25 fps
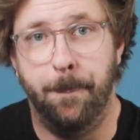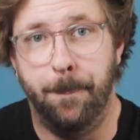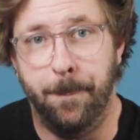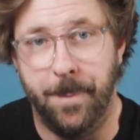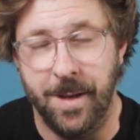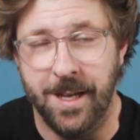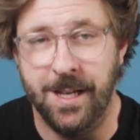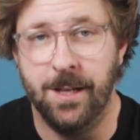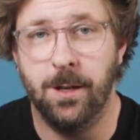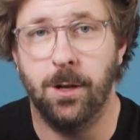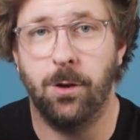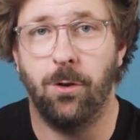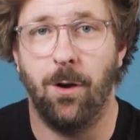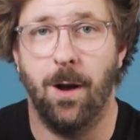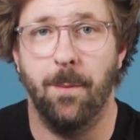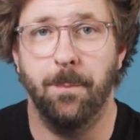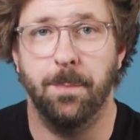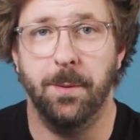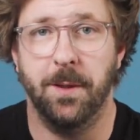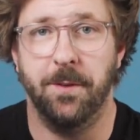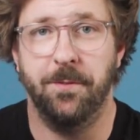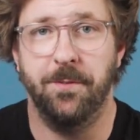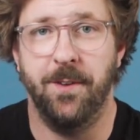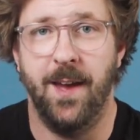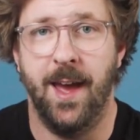Big
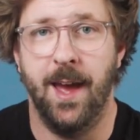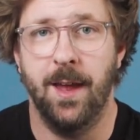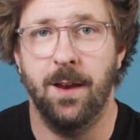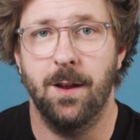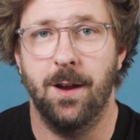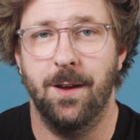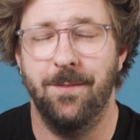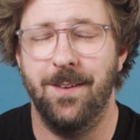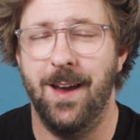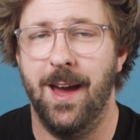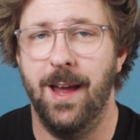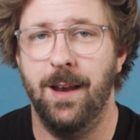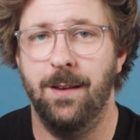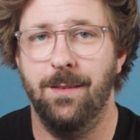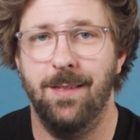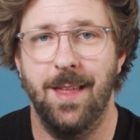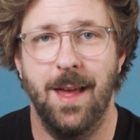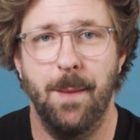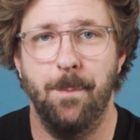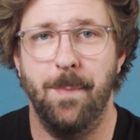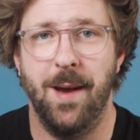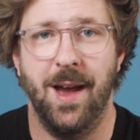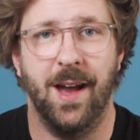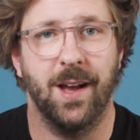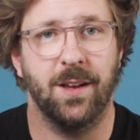Crumpler fan. I've had
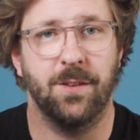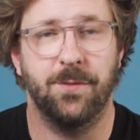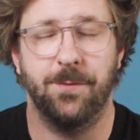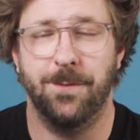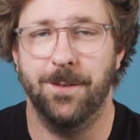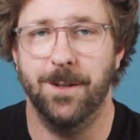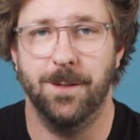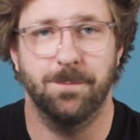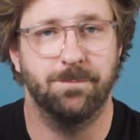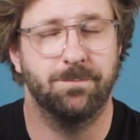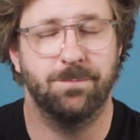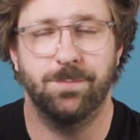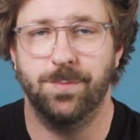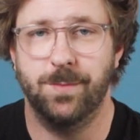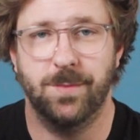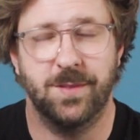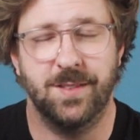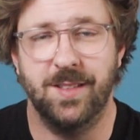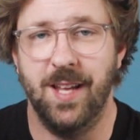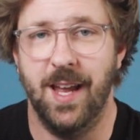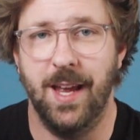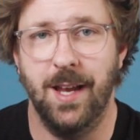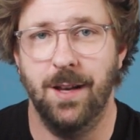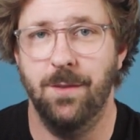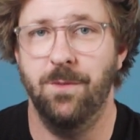their bags for
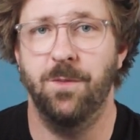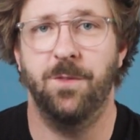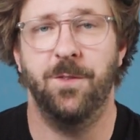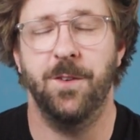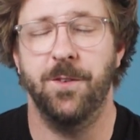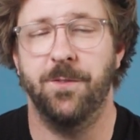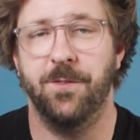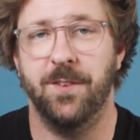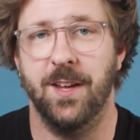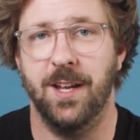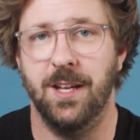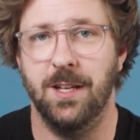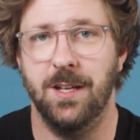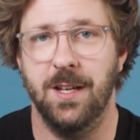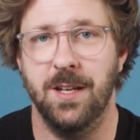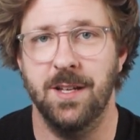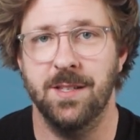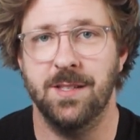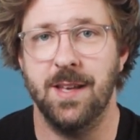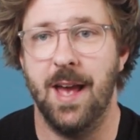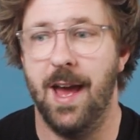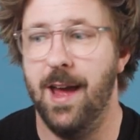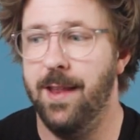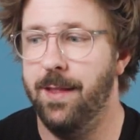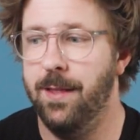10, 15
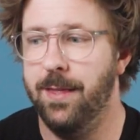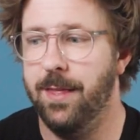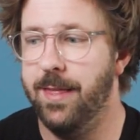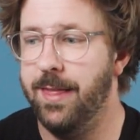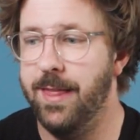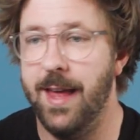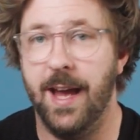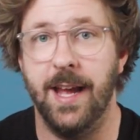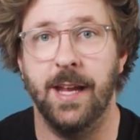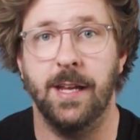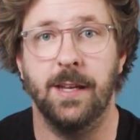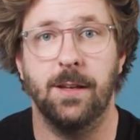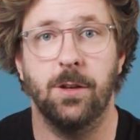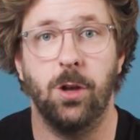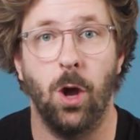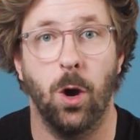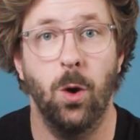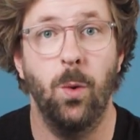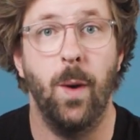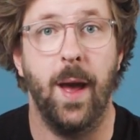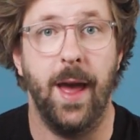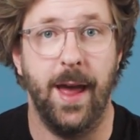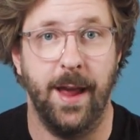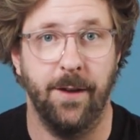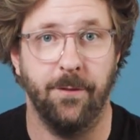years and they
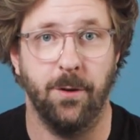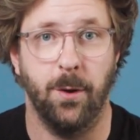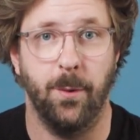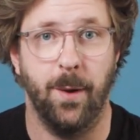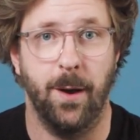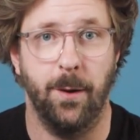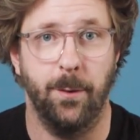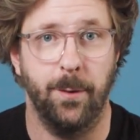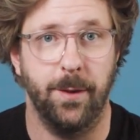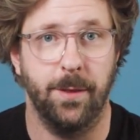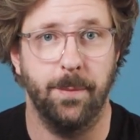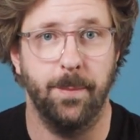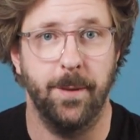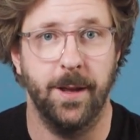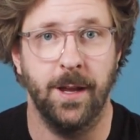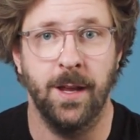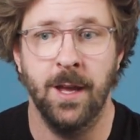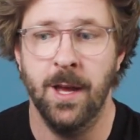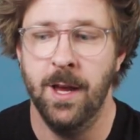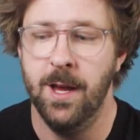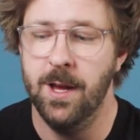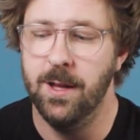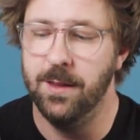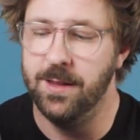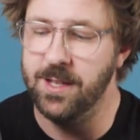go everywhere with me.
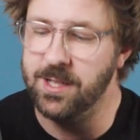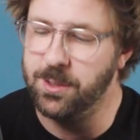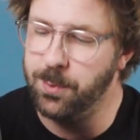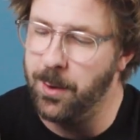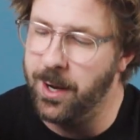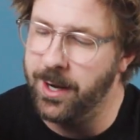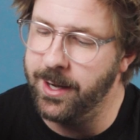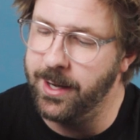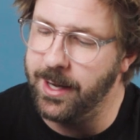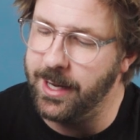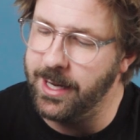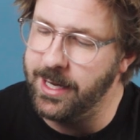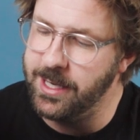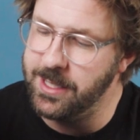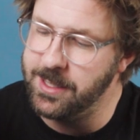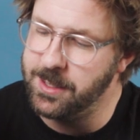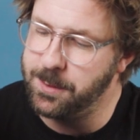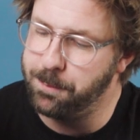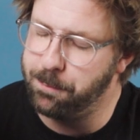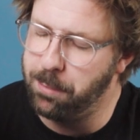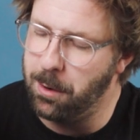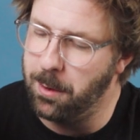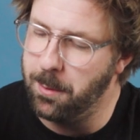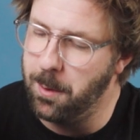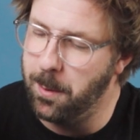This one is
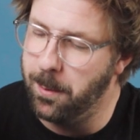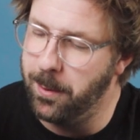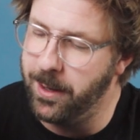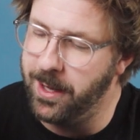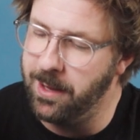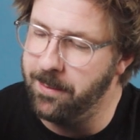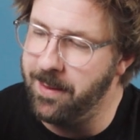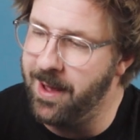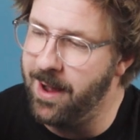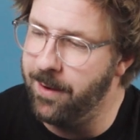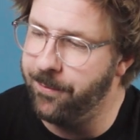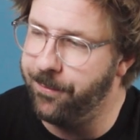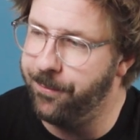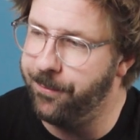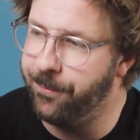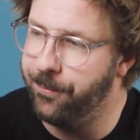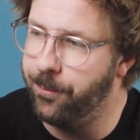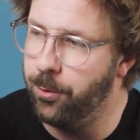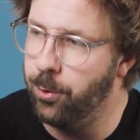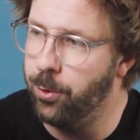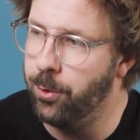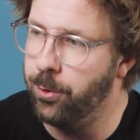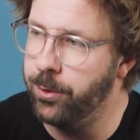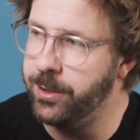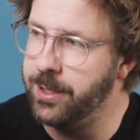probably about
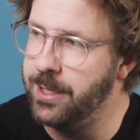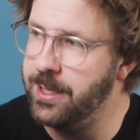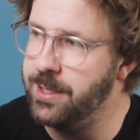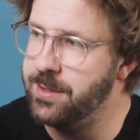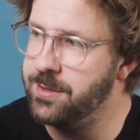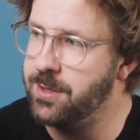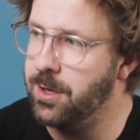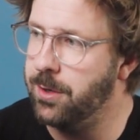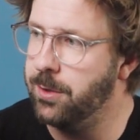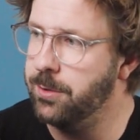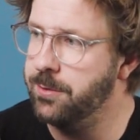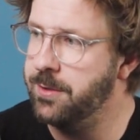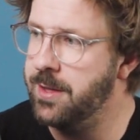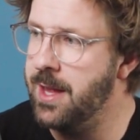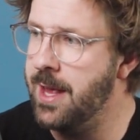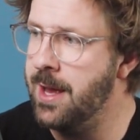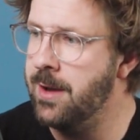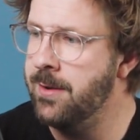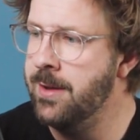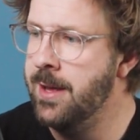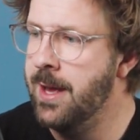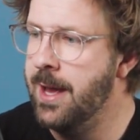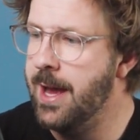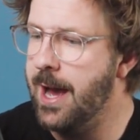4 years old now.